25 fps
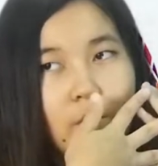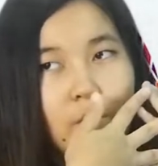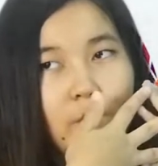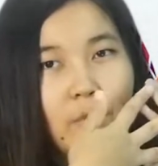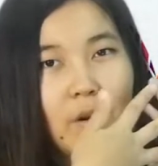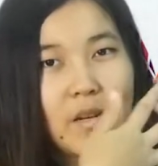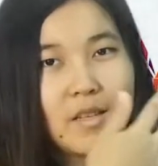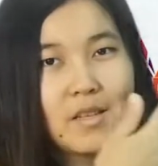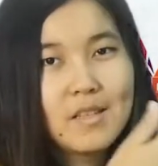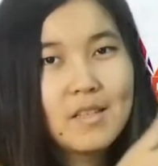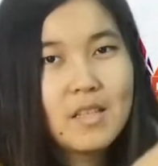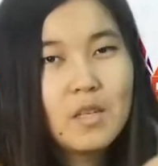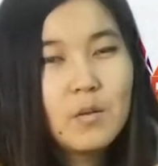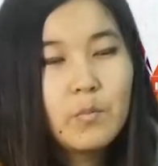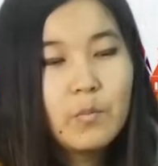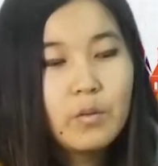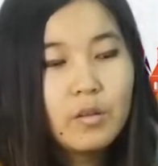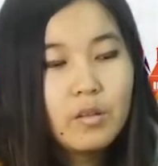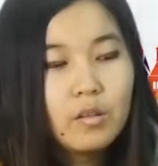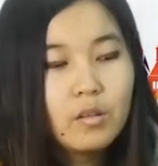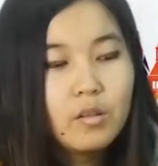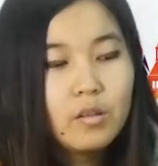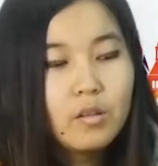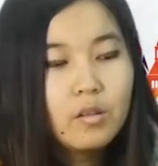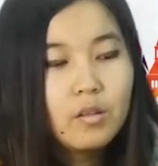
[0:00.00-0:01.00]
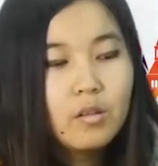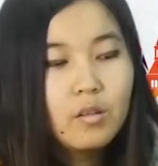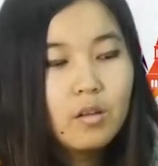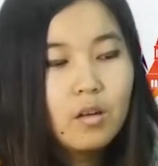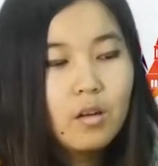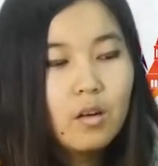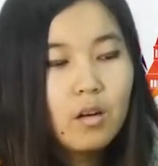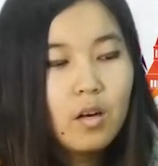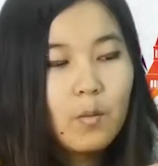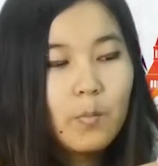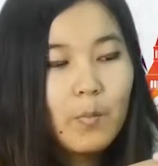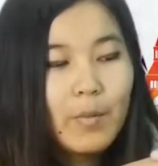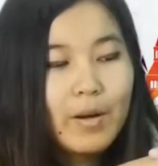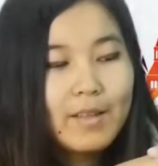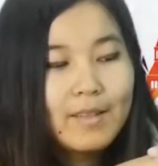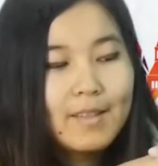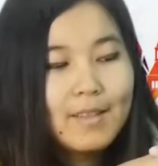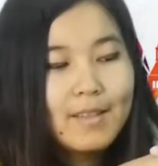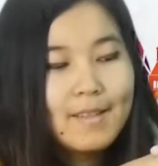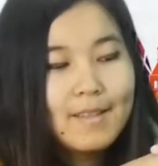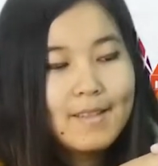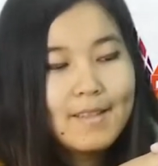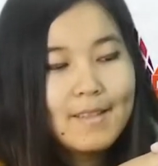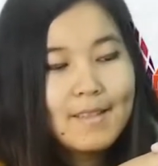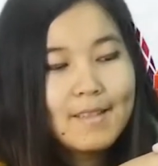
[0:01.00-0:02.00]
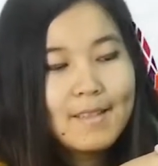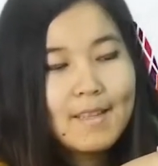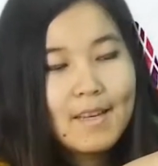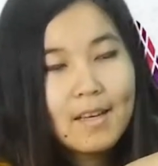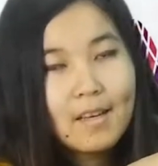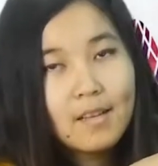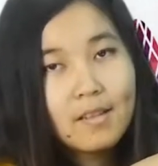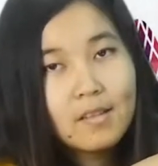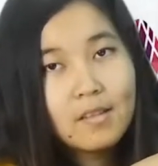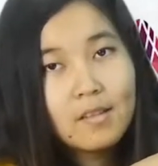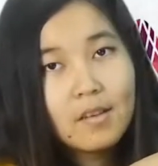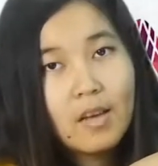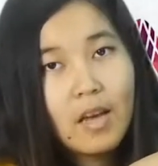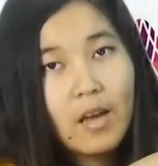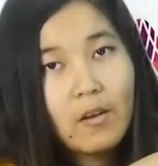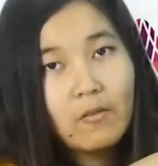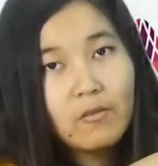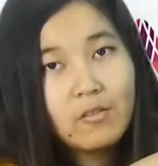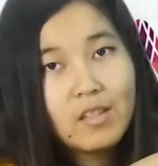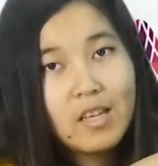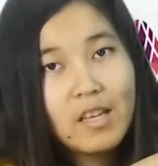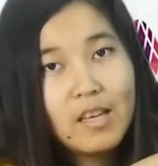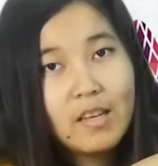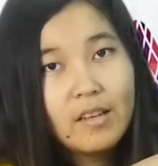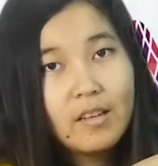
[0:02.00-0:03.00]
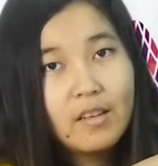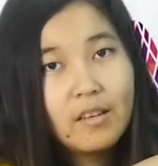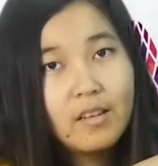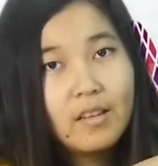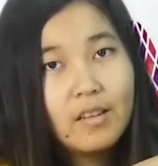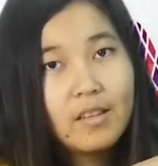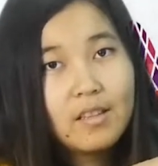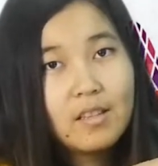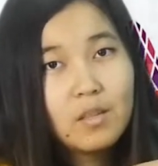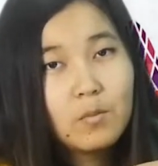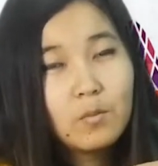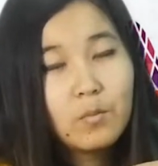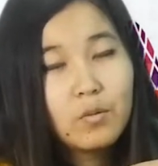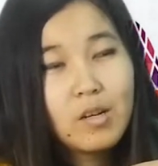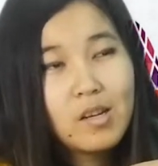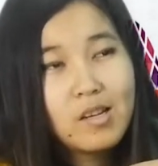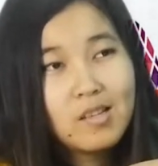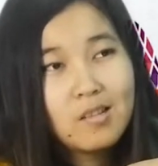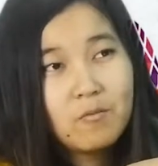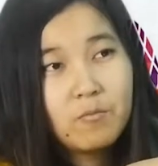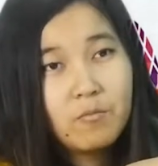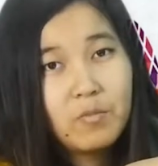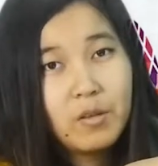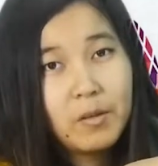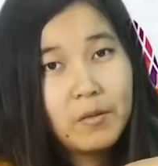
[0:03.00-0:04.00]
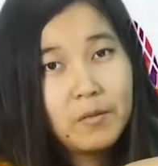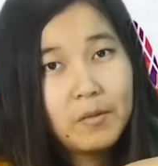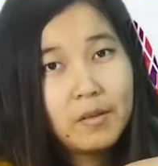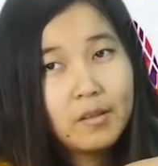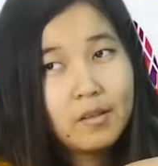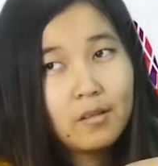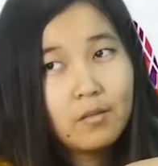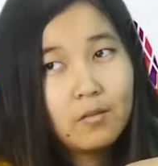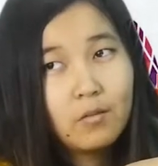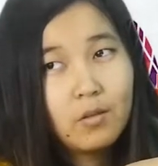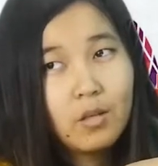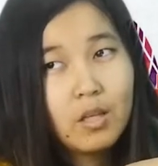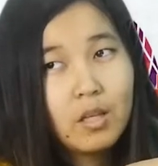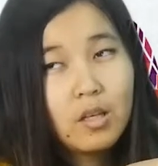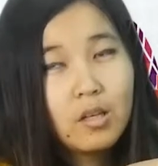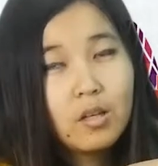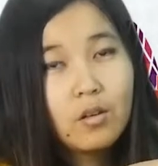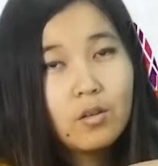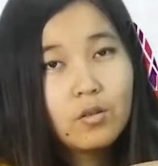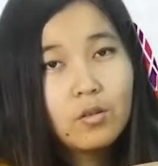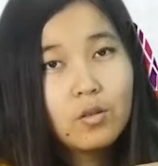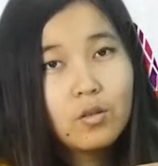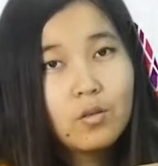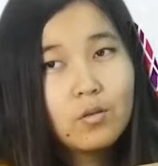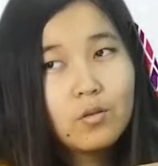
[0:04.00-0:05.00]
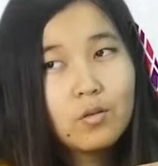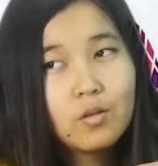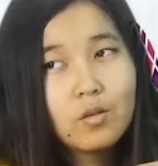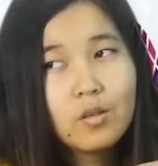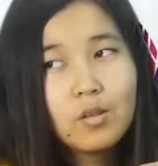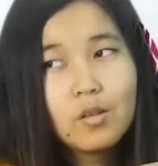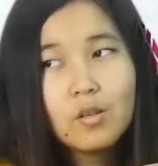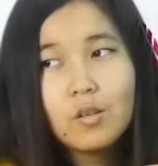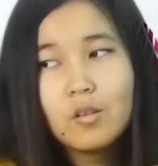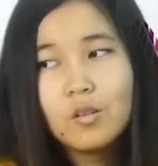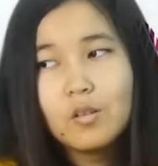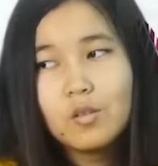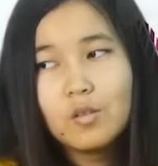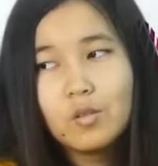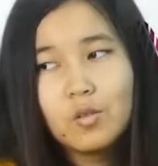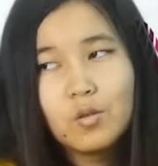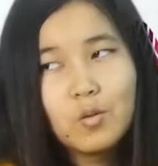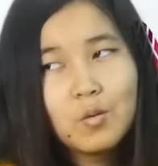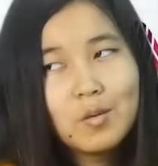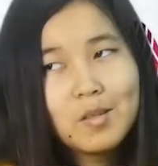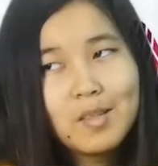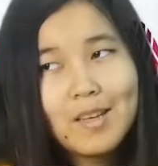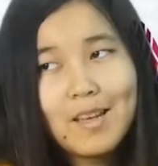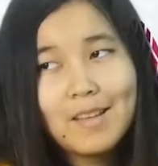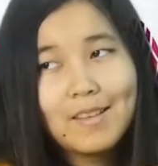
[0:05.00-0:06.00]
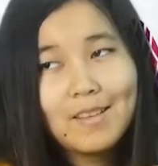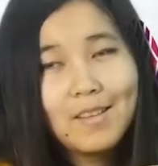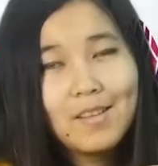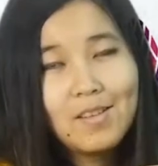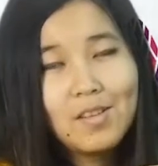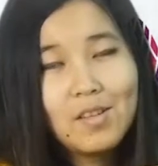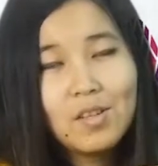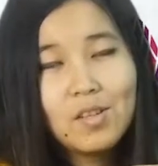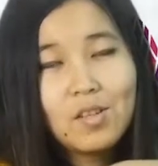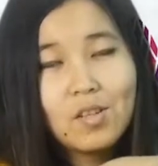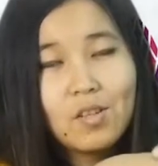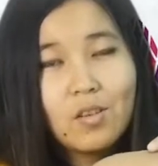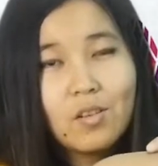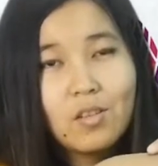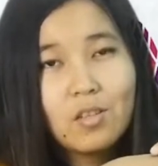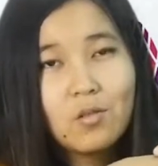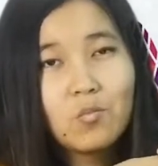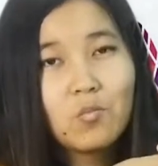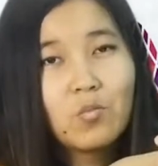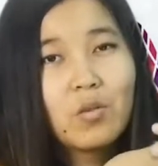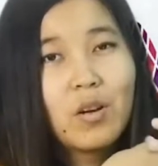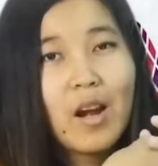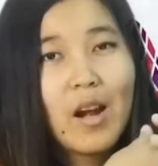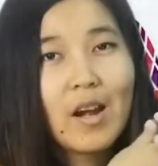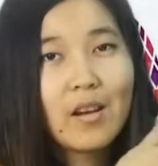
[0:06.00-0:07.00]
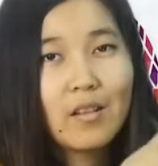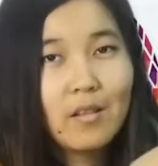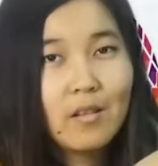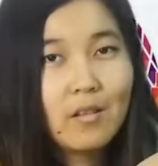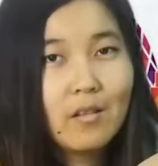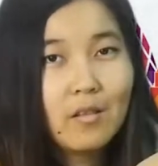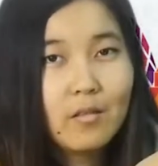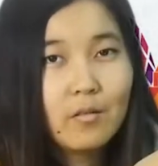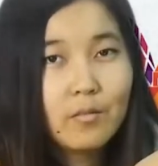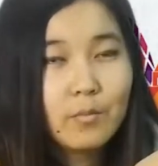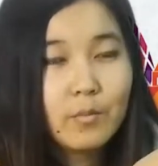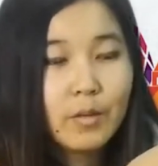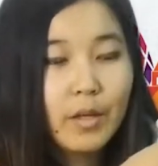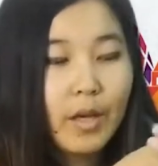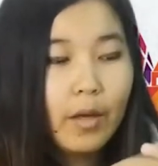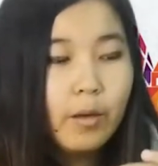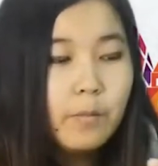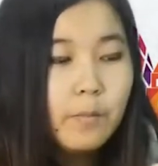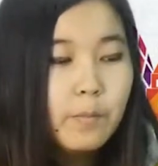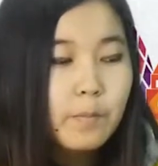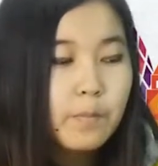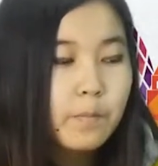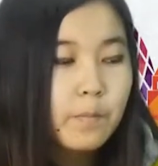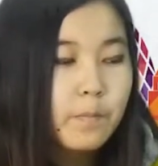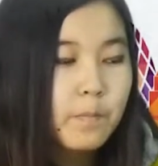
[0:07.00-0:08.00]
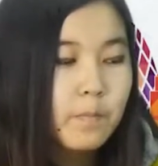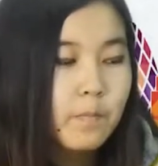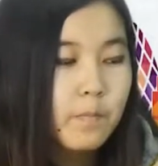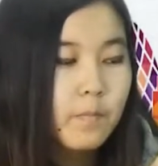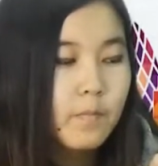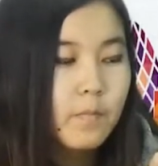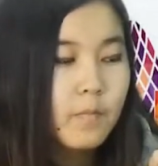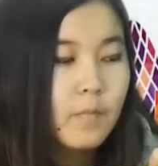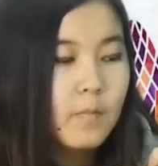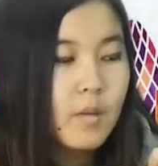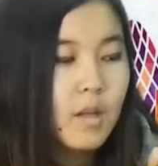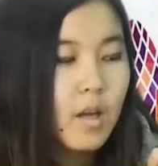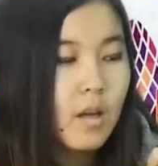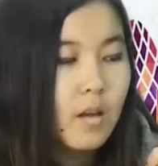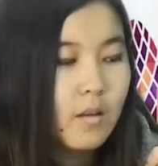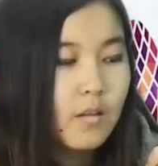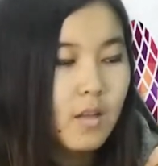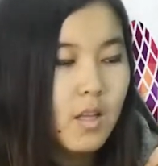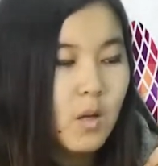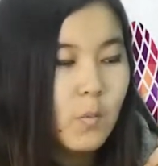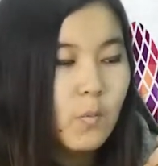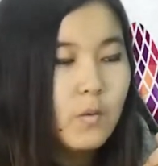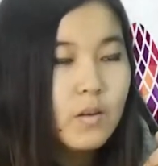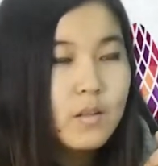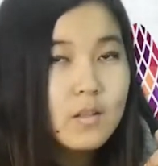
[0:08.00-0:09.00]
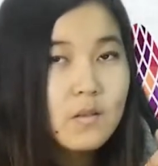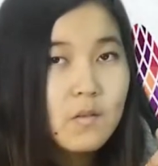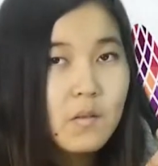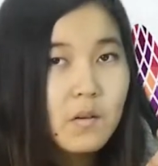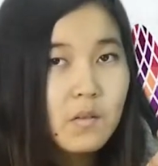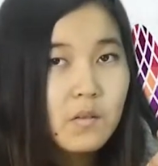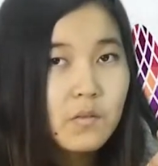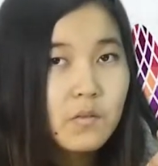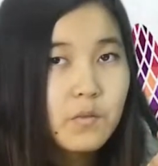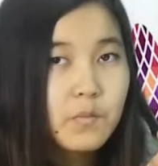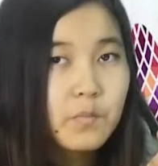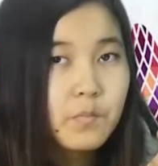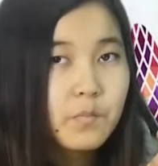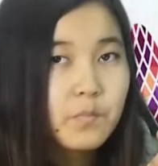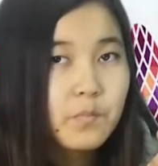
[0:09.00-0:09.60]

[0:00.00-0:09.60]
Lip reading: present simple. But in the second have taken, it's present perfect. We cannot use two sentences. It's not a parallel, okay? Number 12.